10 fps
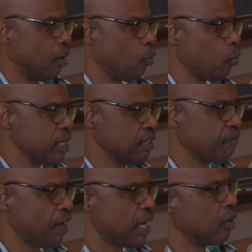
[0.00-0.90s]
We need to
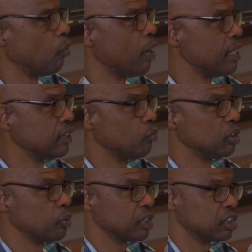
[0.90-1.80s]
find out ways in
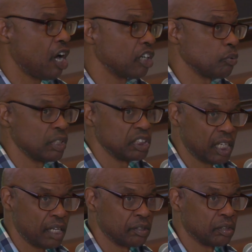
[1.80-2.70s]
which we can talk with each
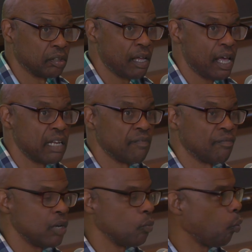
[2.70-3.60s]
other and
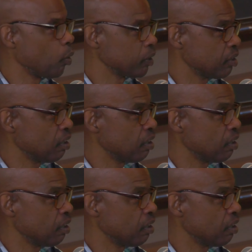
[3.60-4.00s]
work together